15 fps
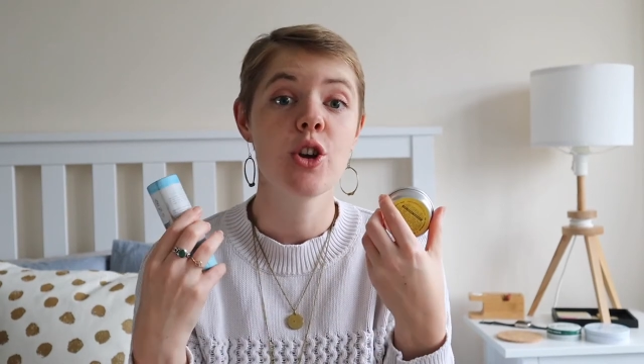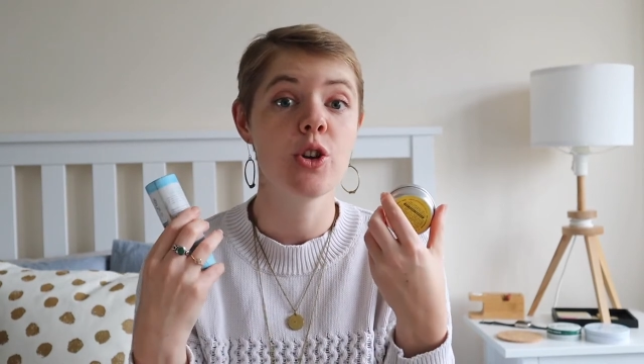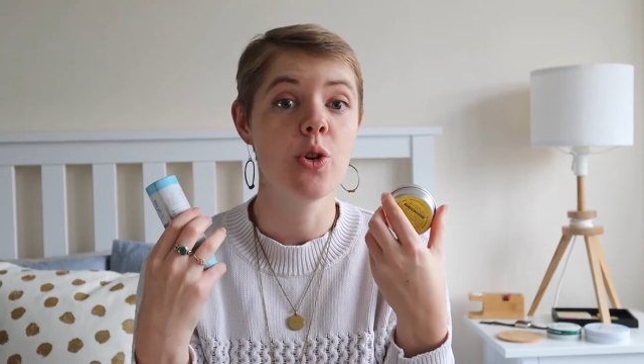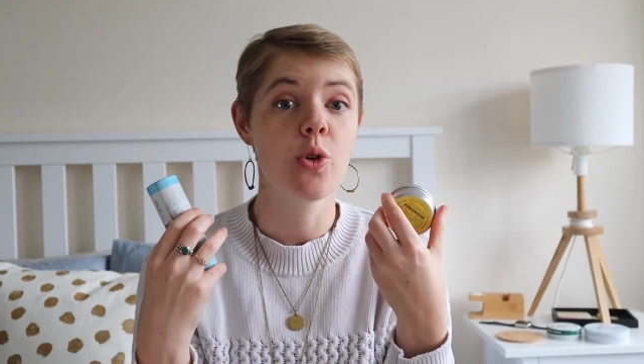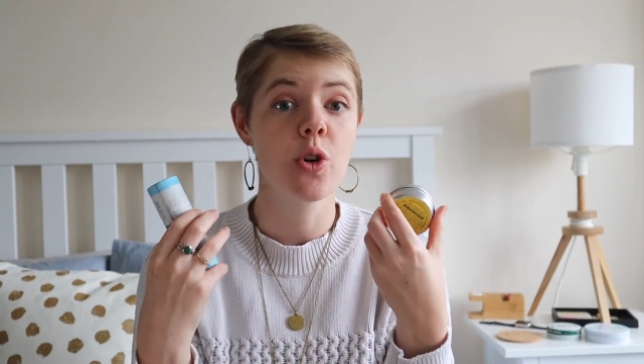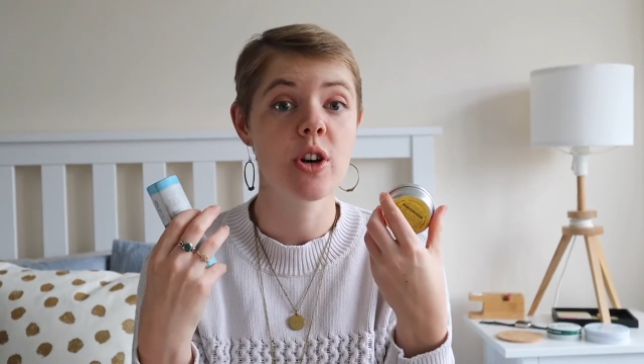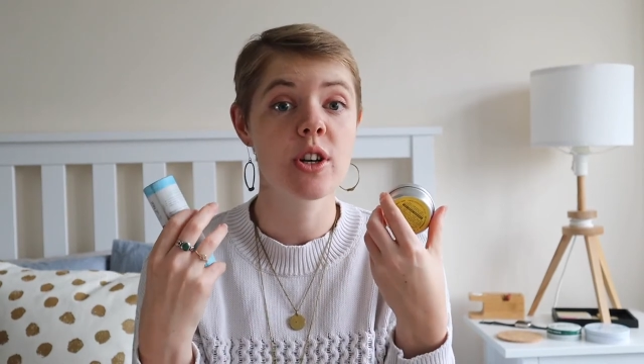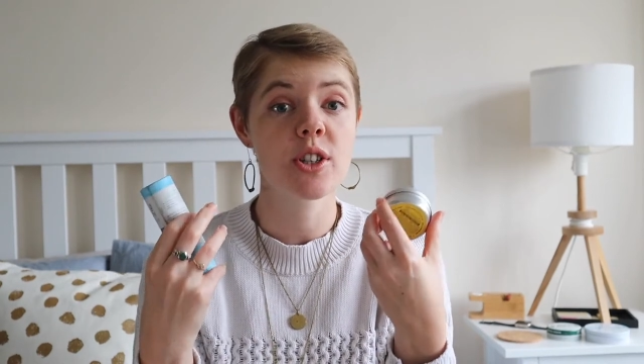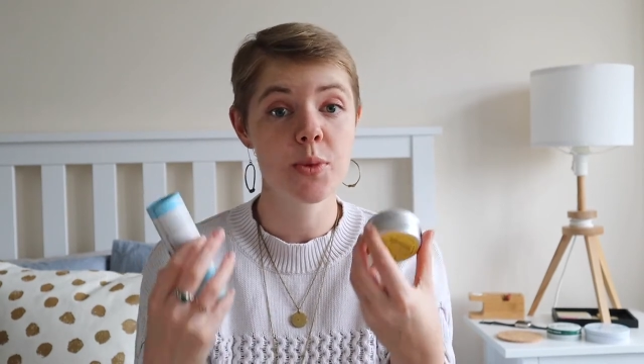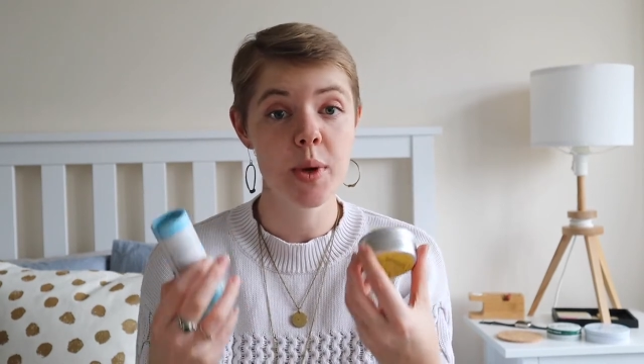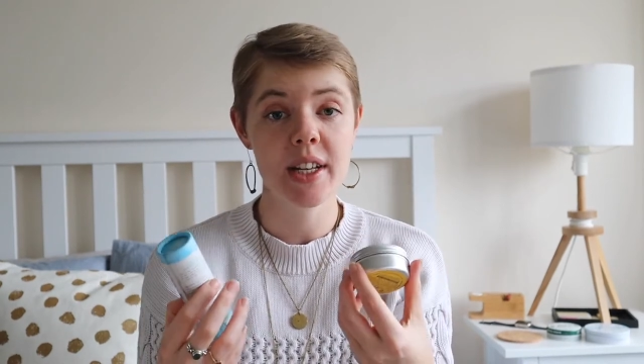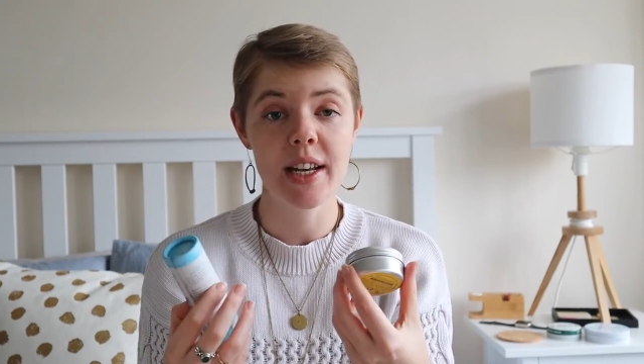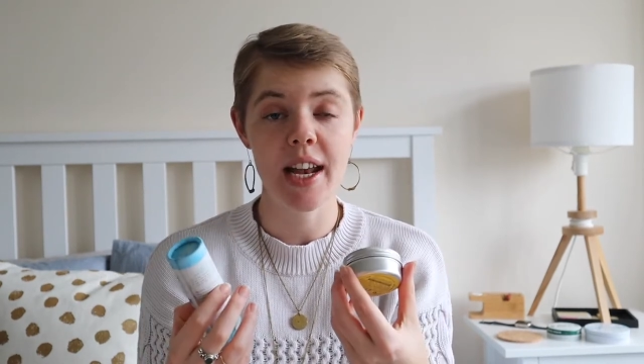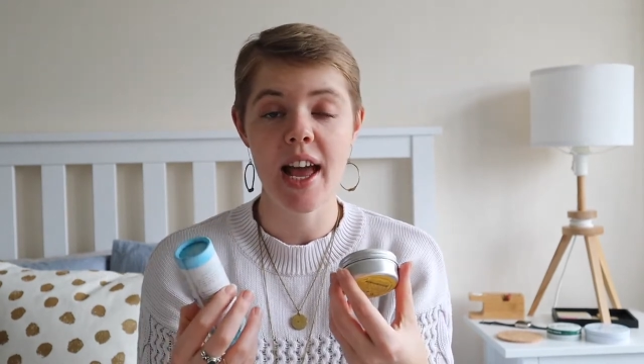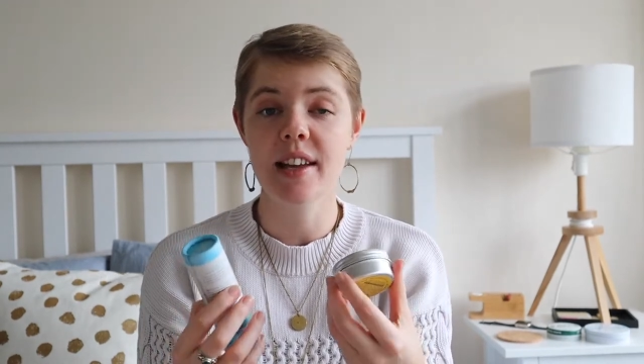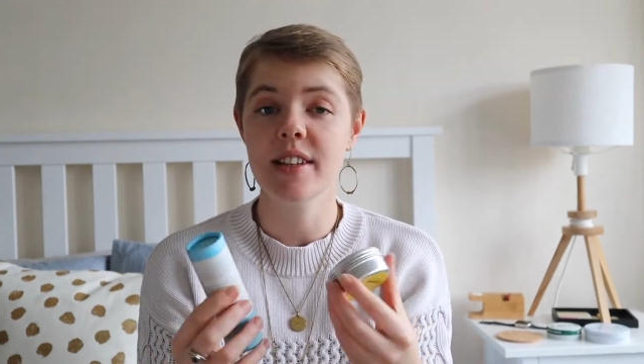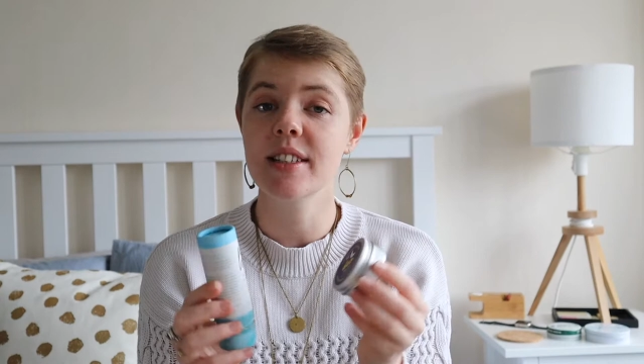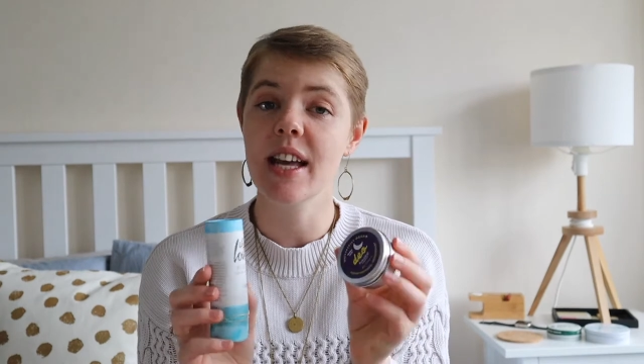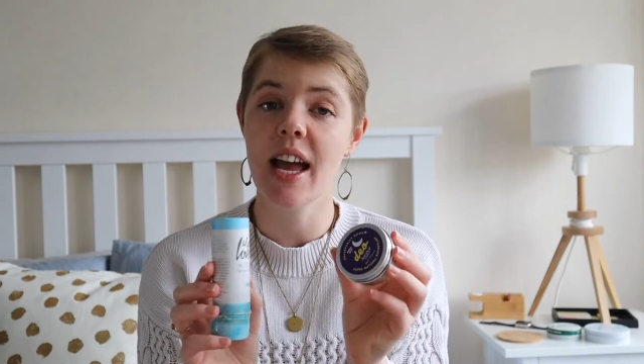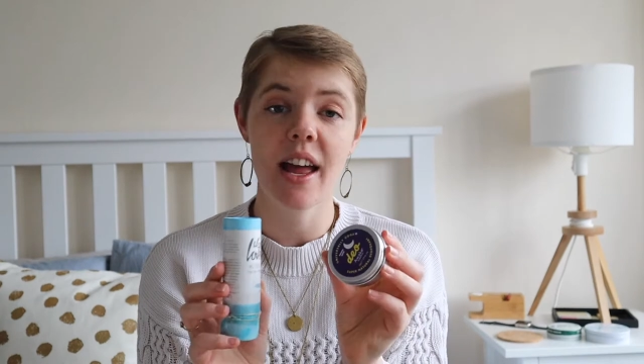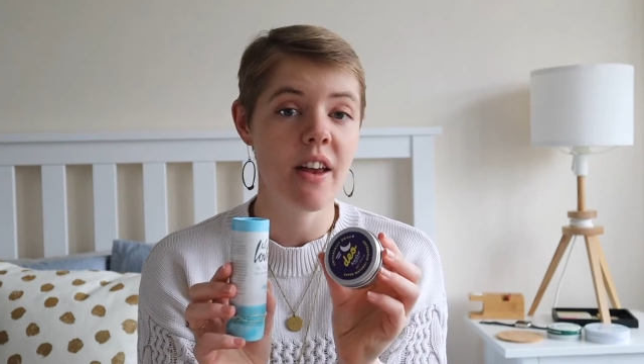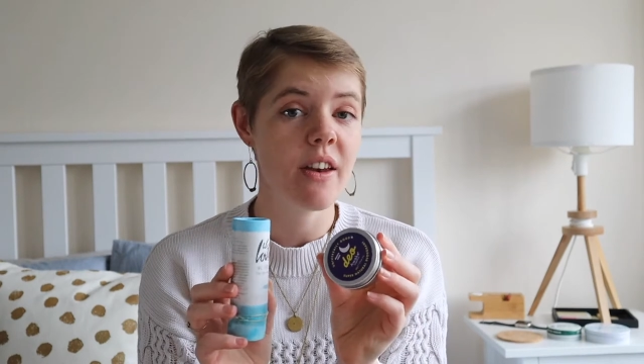your sweat
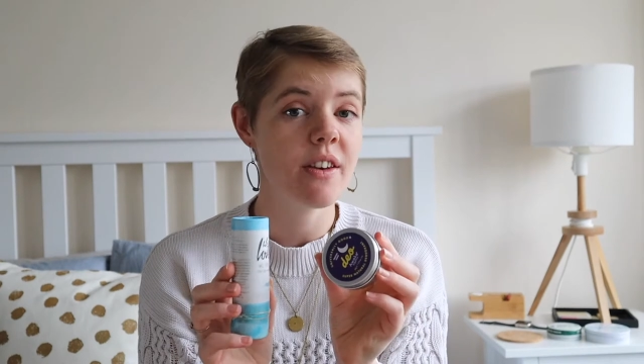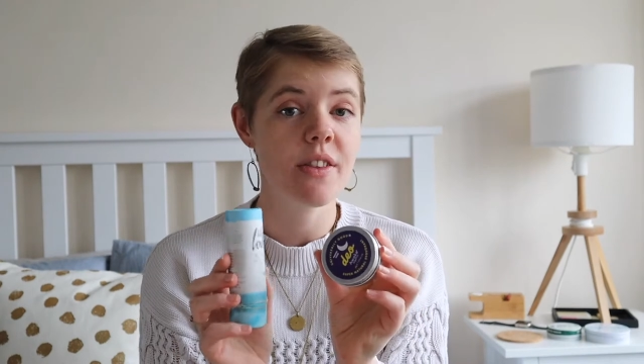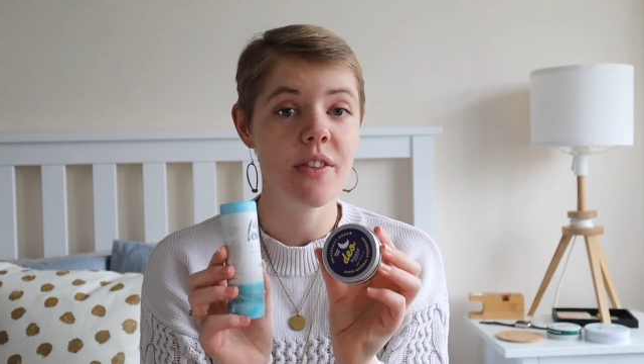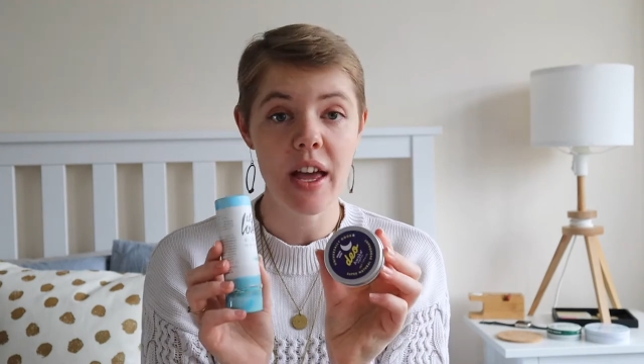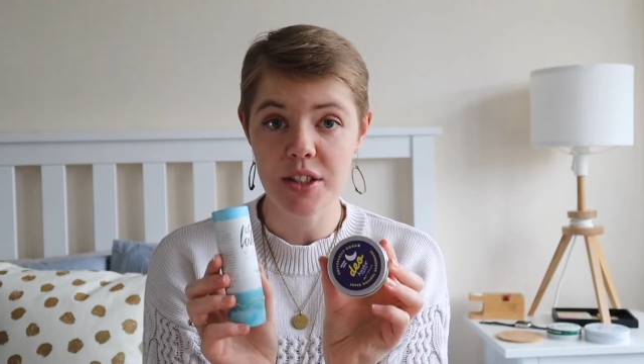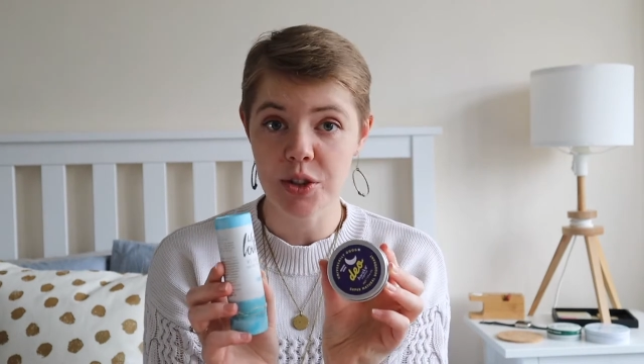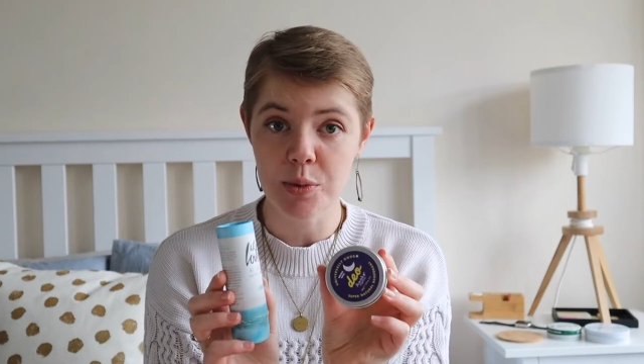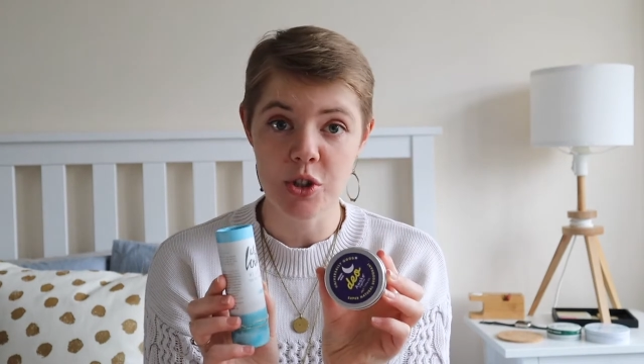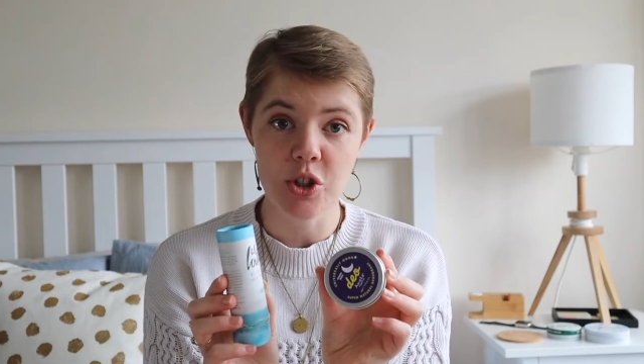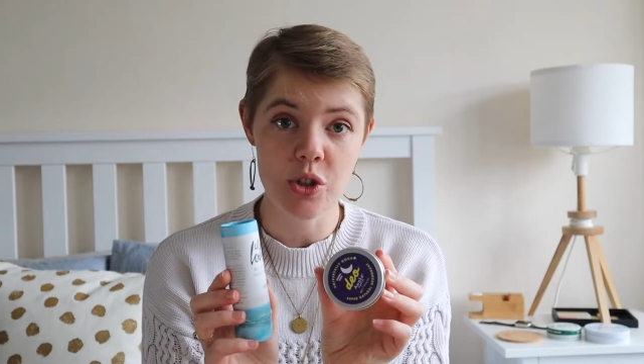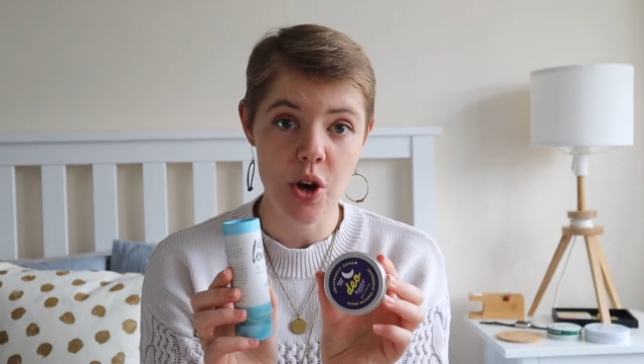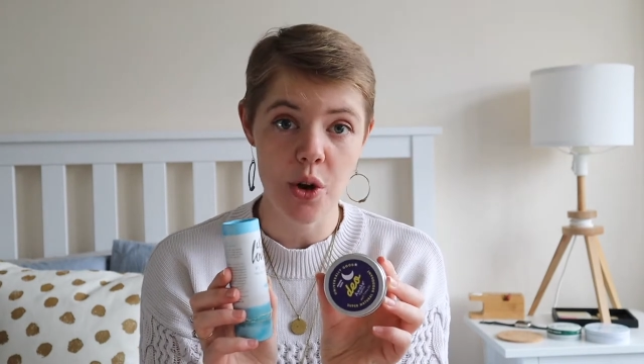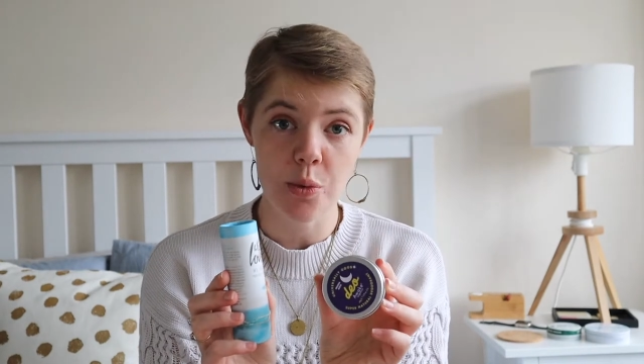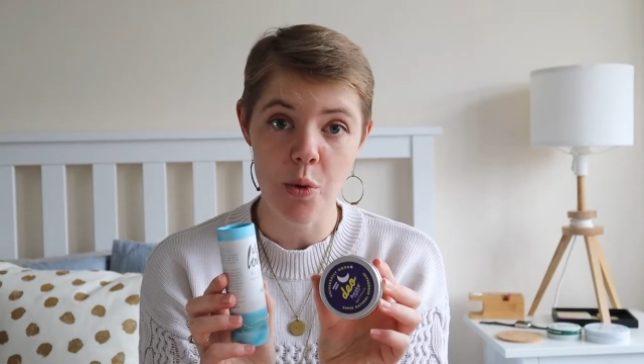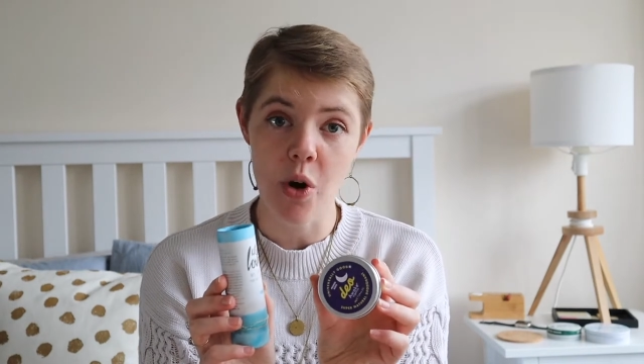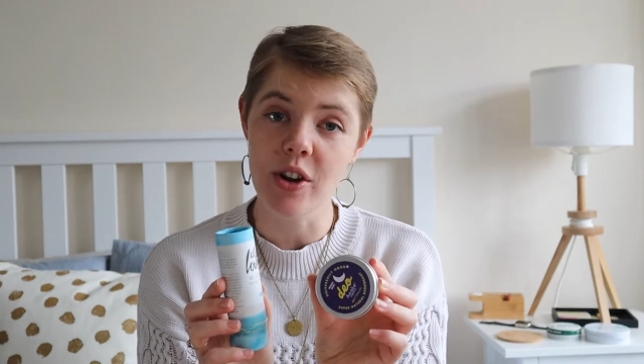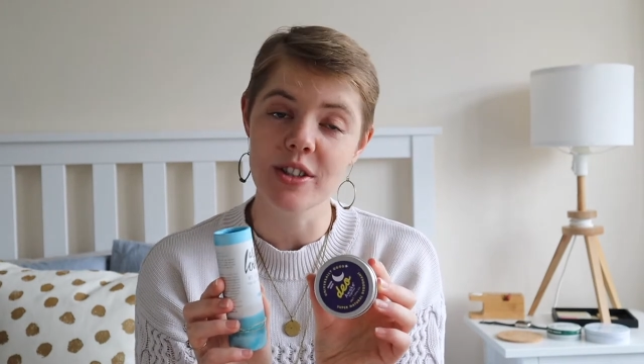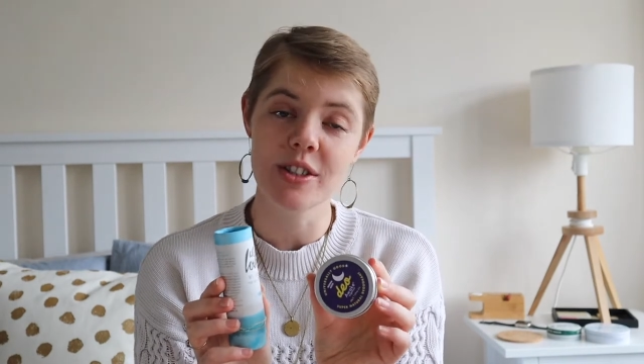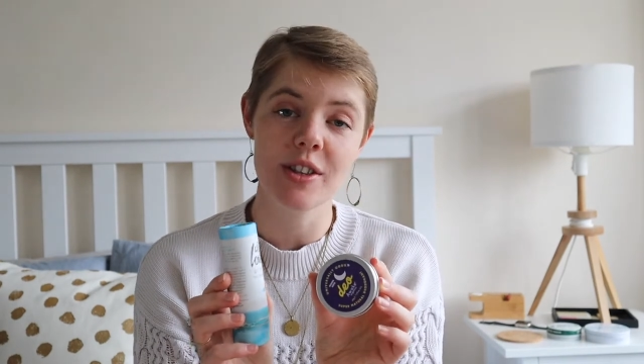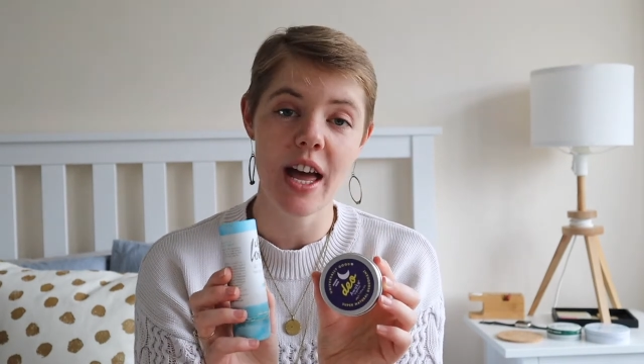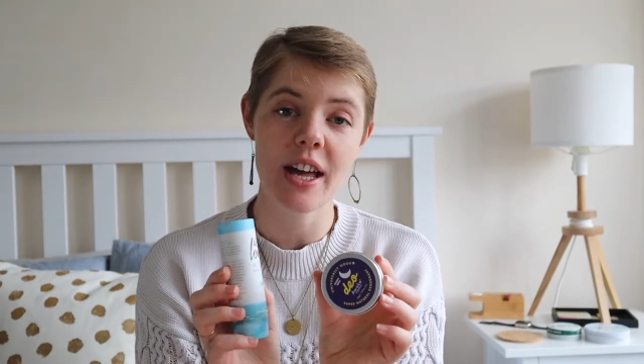glands and that's what you don't want.